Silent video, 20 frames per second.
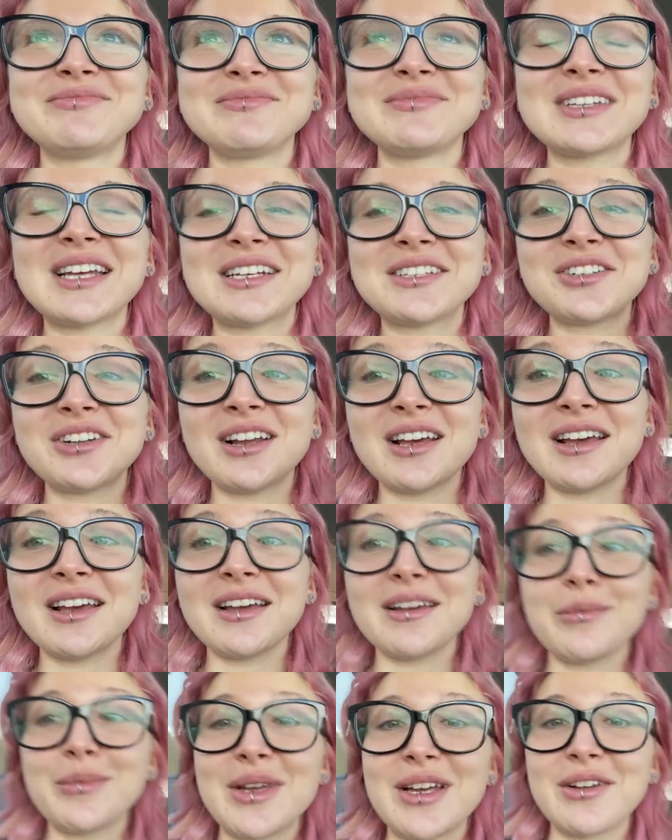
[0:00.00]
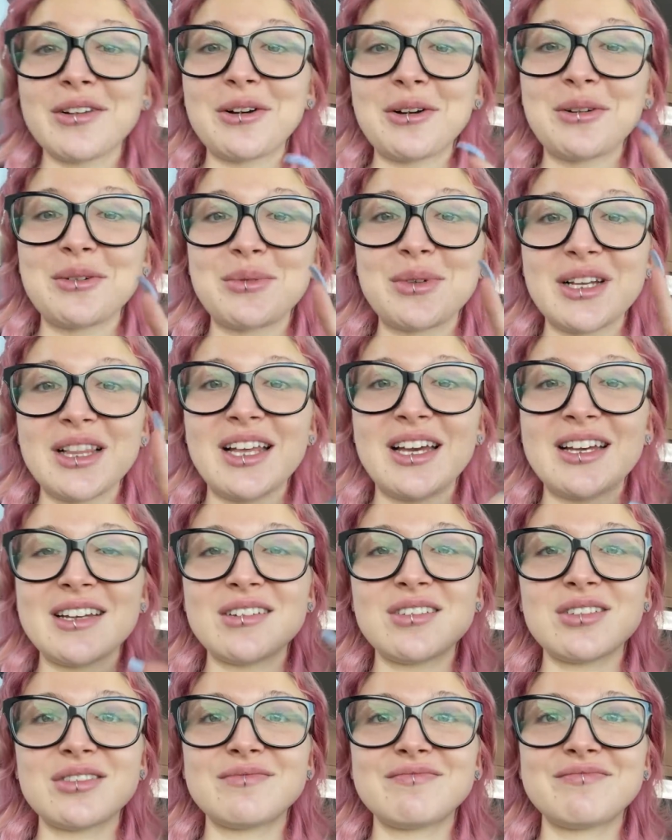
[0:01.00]
Yesterday, me and Code were like,
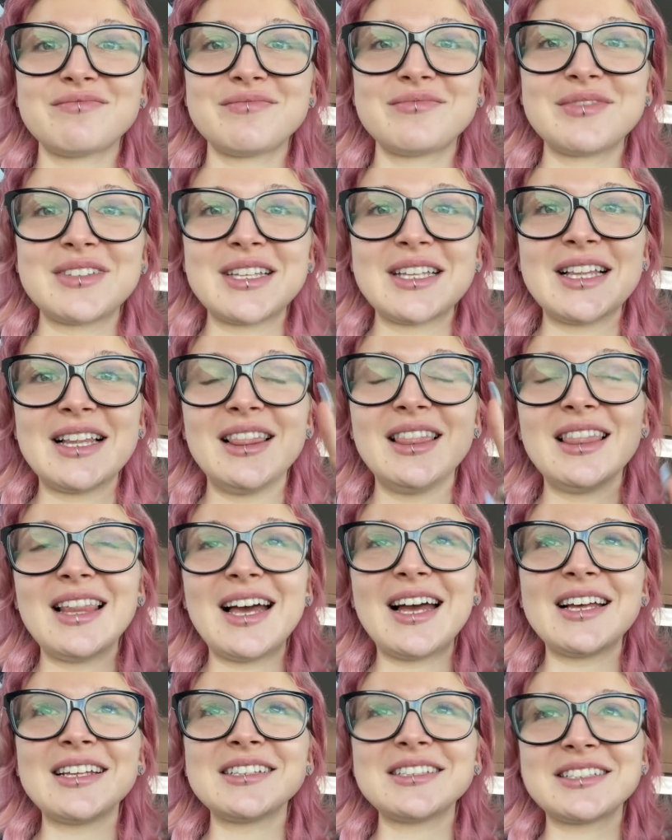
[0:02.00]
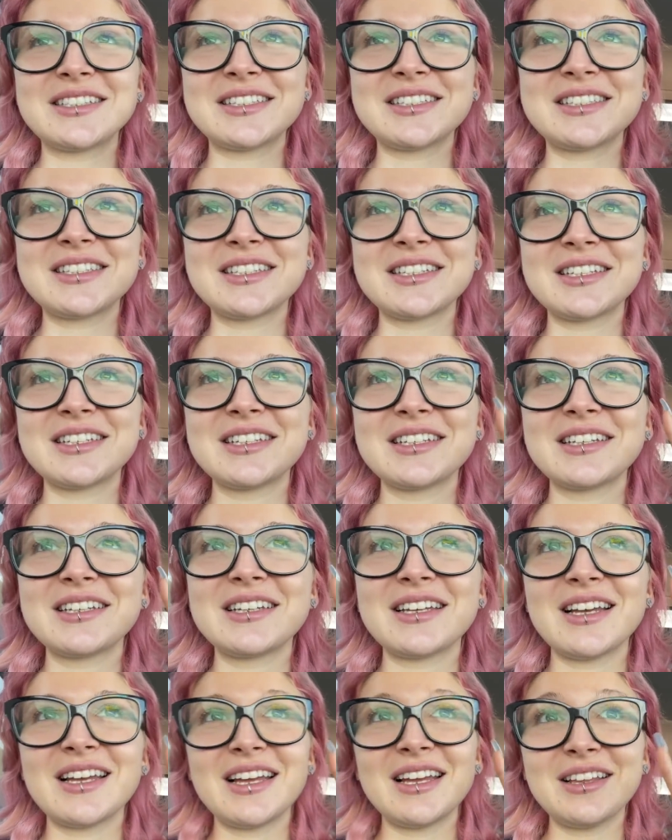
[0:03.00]
let's
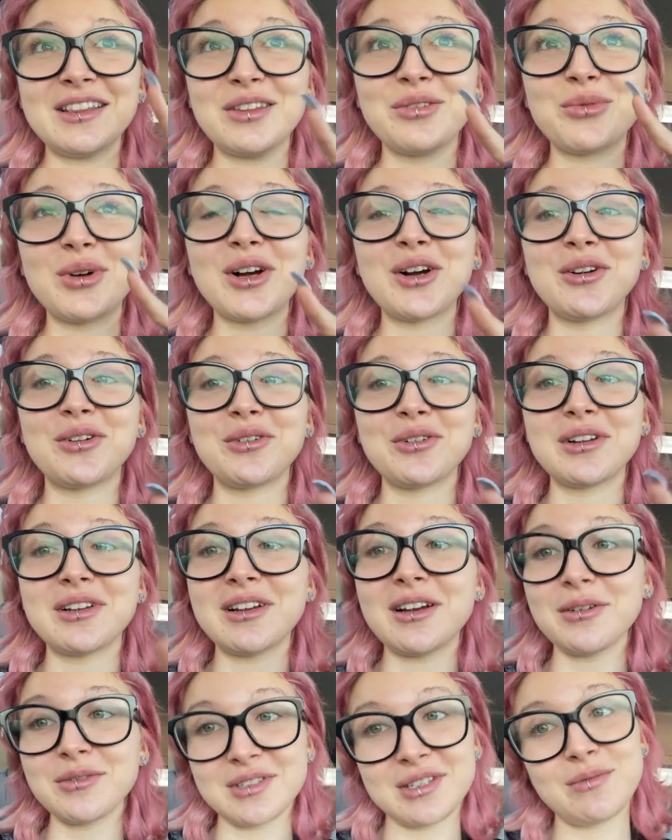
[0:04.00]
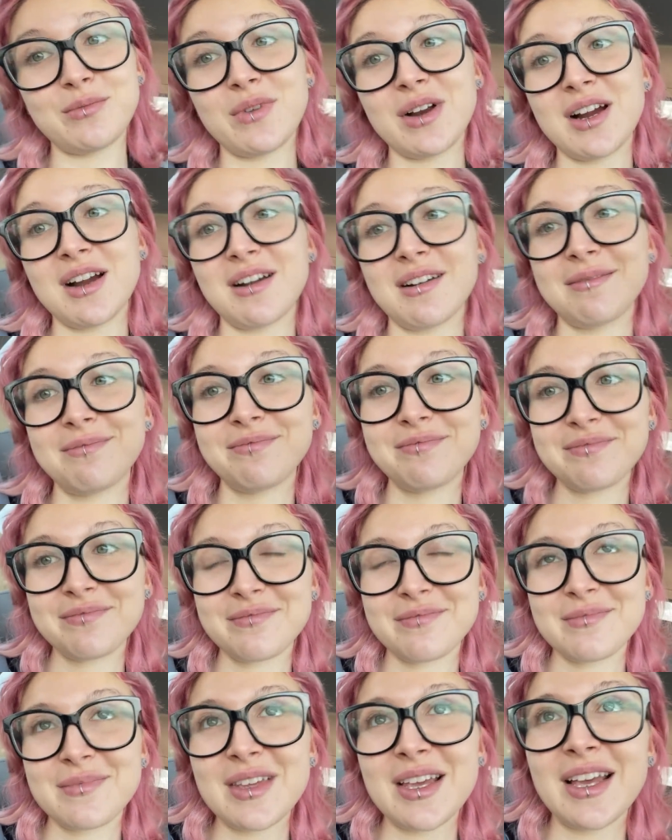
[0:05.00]
hit the road and go somewhere.
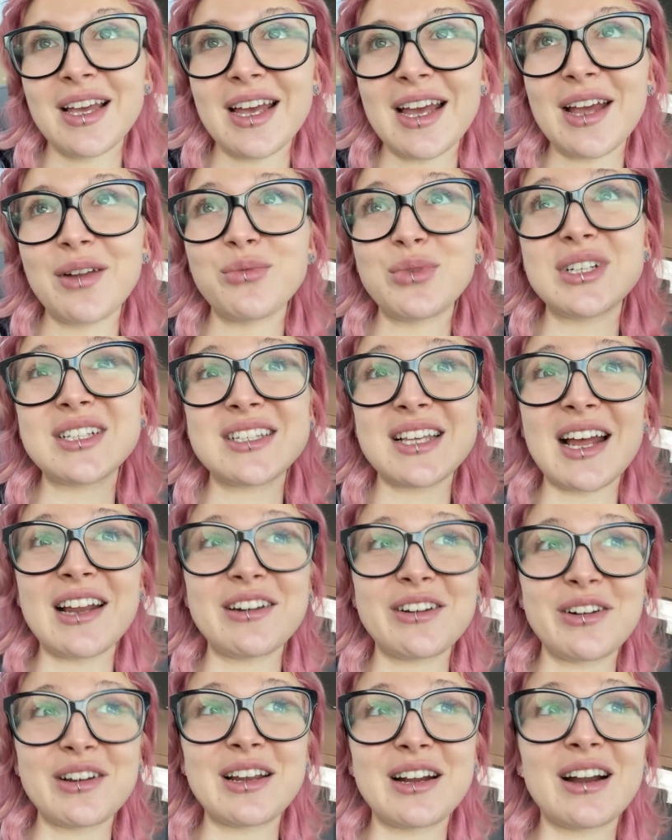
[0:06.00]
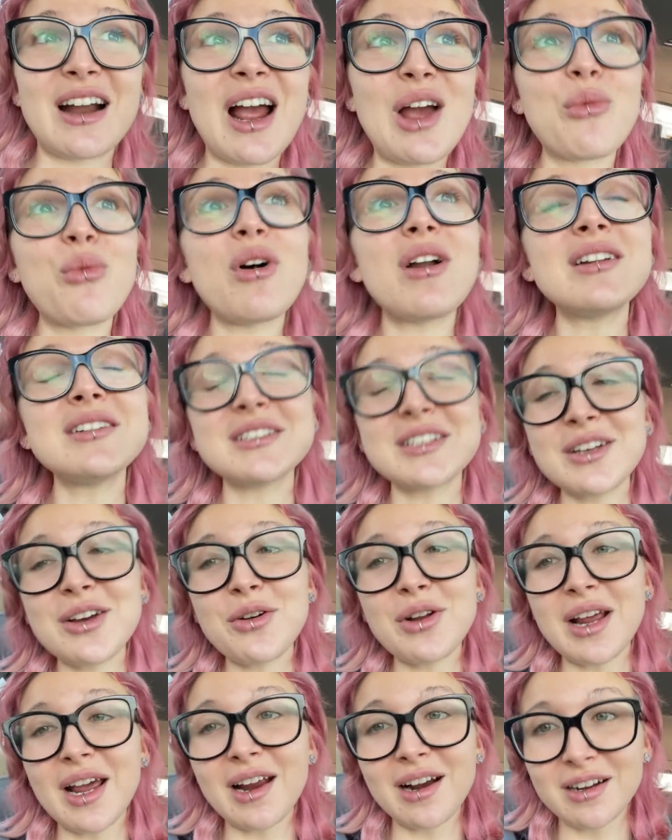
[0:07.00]
And we decided on here. I wanted to go
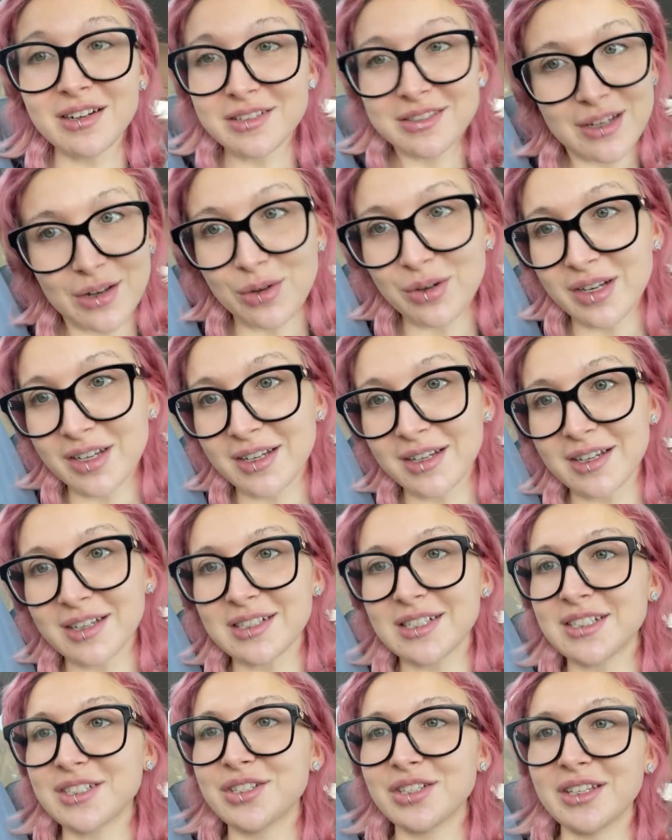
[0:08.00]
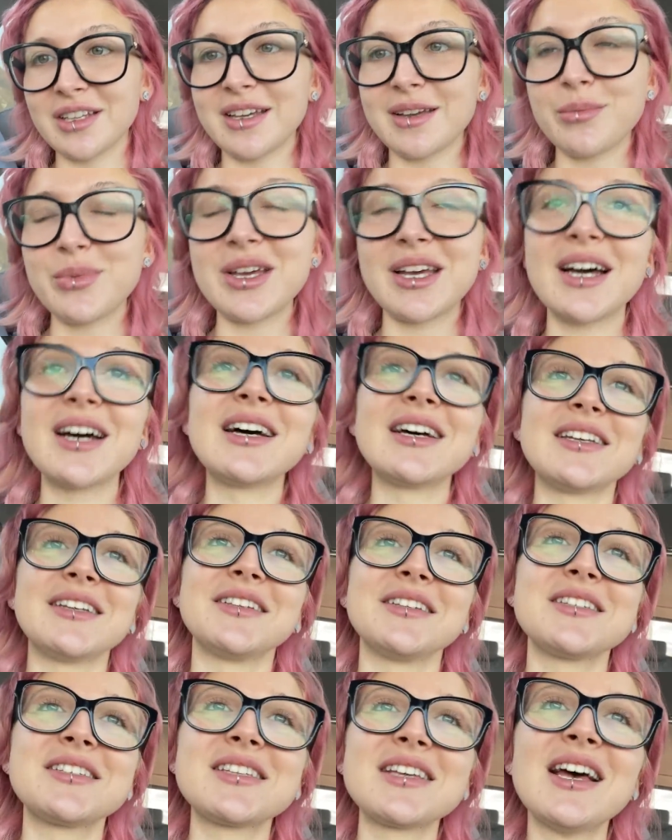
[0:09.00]
to Arizona initially
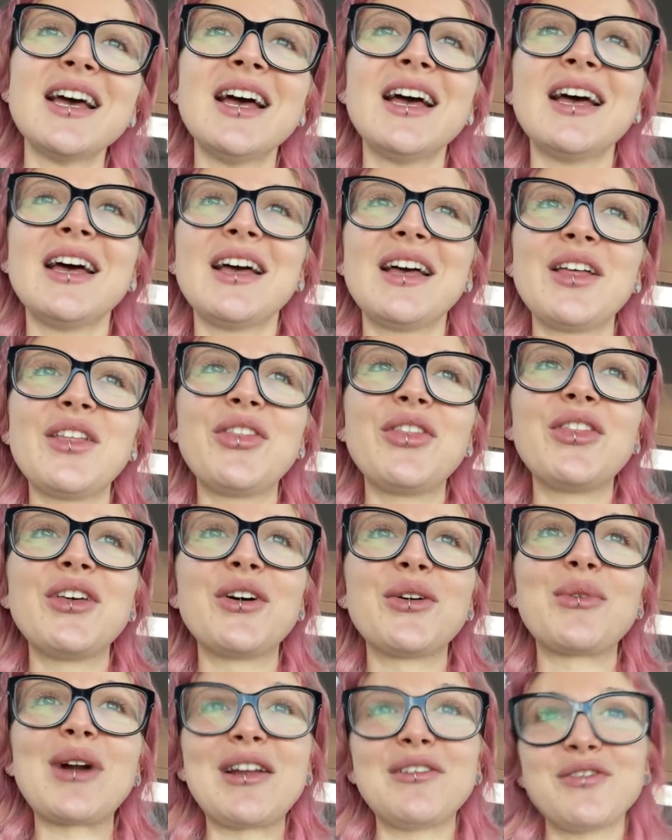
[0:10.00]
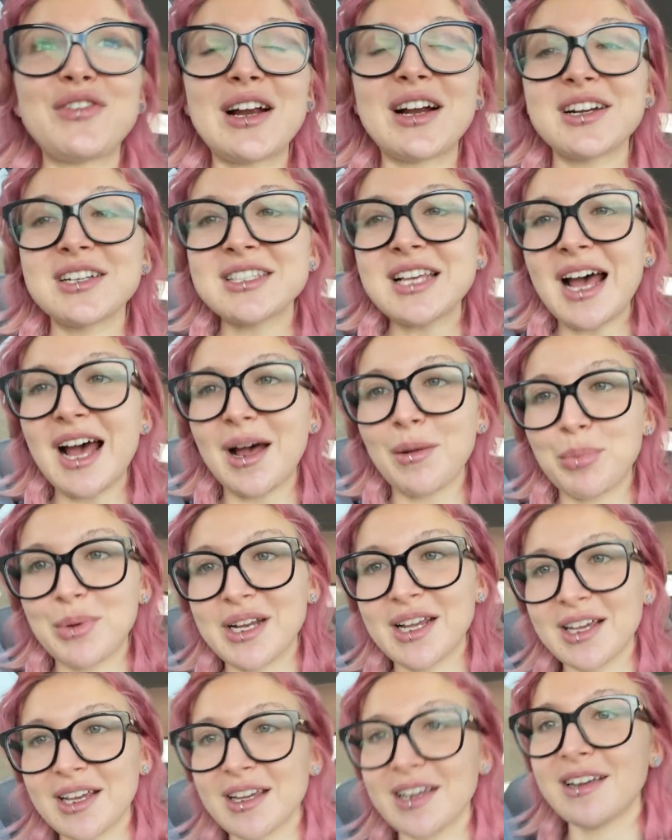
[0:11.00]
because the Ren Faire is
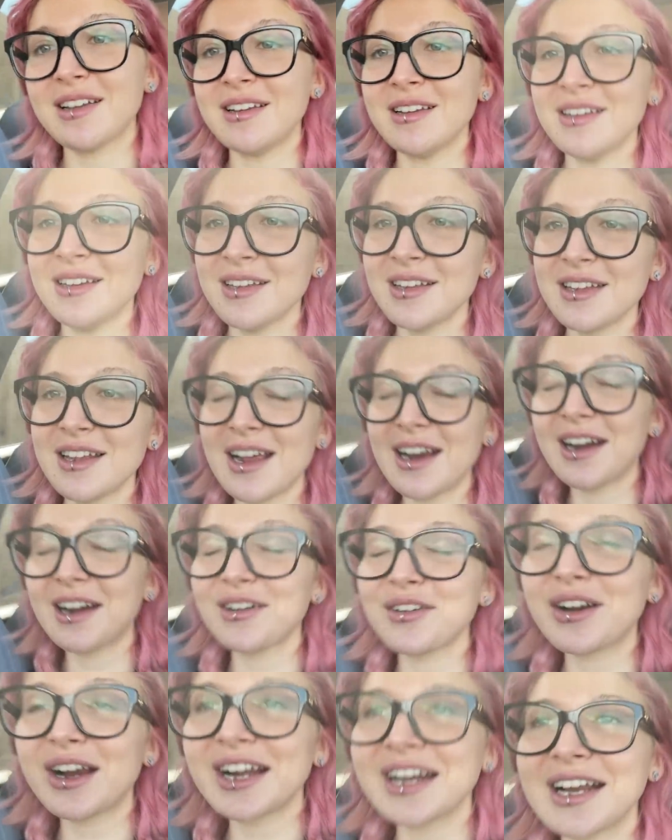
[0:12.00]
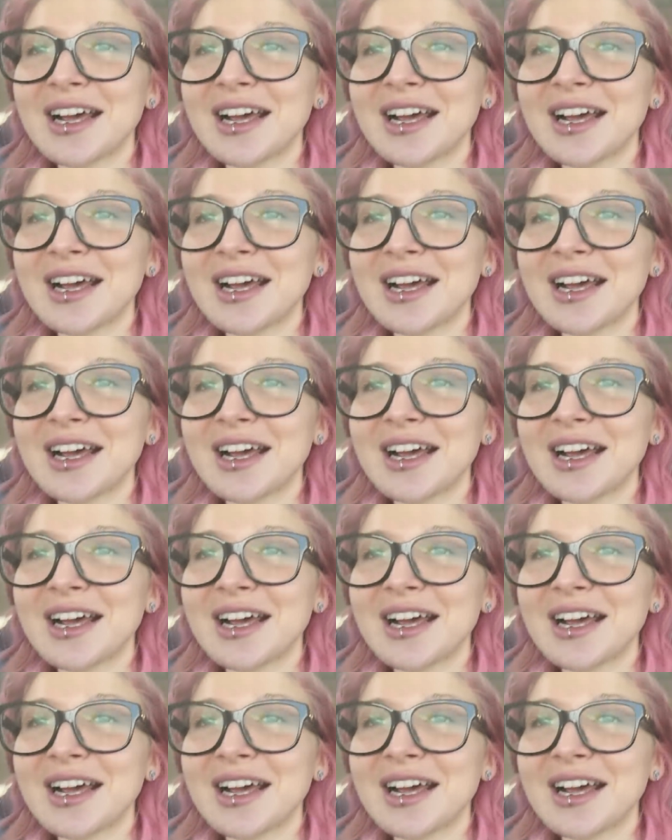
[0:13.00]
happening there right